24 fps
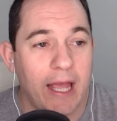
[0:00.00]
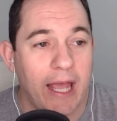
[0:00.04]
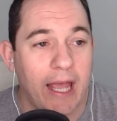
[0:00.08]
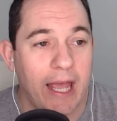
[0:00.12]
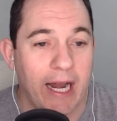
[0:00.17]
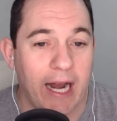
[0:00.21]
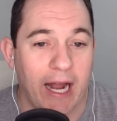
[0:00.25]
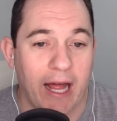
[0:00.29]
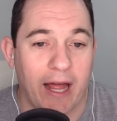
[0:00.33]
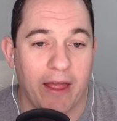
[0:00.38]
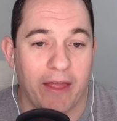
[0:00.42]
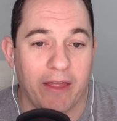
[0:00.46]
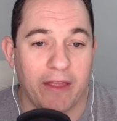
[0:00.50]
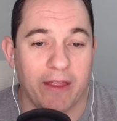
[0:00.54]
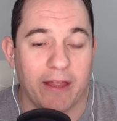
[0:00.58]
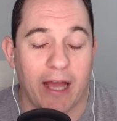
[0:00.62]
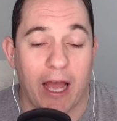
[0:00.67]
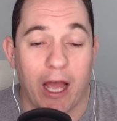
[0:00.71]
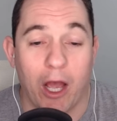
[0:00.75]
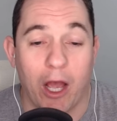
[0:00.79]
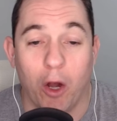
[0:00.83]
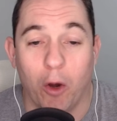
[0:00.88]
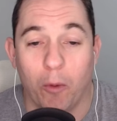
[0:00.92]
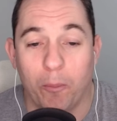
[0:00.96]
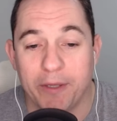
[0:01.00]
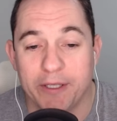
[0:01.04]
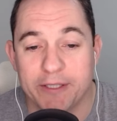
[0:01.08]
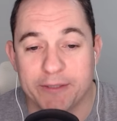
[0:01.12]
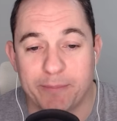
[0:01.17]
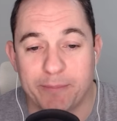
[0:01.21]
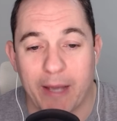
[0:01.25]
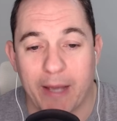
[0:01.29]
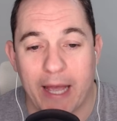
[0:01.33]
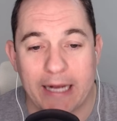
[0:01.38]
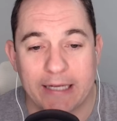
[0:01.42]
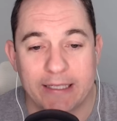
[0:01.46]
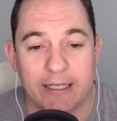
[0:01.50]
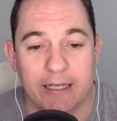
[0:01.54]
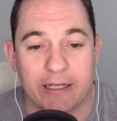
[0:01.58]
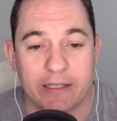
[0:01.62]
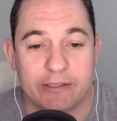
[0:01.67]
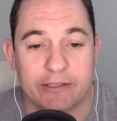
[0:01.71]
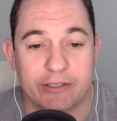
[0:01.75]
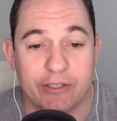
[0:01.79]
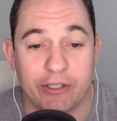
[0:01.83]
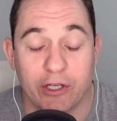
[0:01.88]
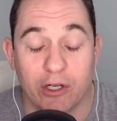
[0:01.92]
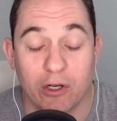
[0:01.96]
And I hope he's back
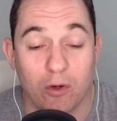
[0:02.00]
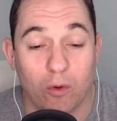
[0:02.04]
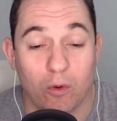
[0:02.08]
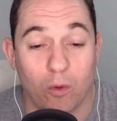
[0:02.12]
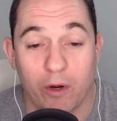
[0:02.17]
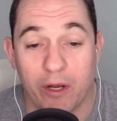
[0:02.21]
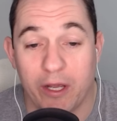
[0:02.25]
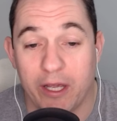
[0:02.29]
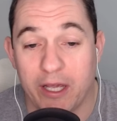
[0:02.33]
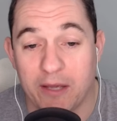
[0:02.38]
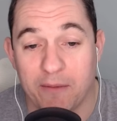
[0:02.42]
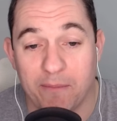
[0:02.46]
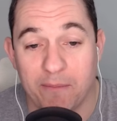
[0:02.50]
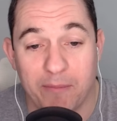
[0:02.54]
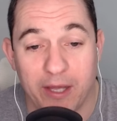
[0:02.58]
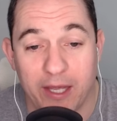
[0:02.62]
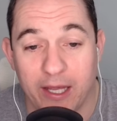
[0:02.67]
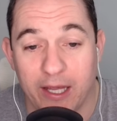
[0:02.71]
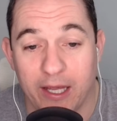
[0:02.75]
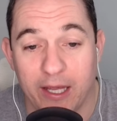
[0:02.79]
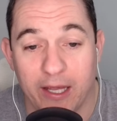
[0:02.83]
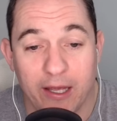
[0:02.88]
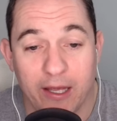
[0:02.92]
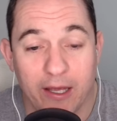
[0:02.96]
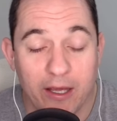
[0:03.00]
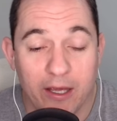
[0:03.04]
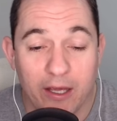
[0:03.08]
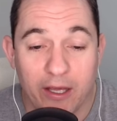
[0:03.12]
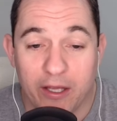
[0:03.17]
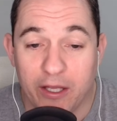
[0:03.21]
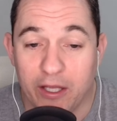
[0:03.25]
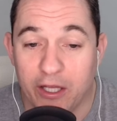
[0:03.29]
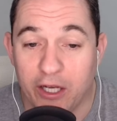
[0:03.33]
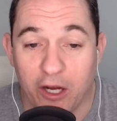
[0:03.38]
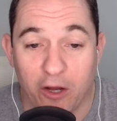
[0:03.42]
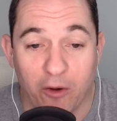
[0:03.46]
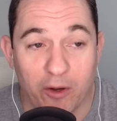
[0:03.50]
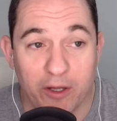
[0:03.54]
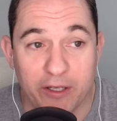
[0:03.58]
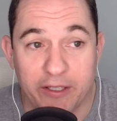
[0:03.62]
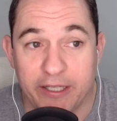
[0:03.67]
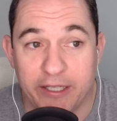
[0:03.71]
next year, or he can be, you know, a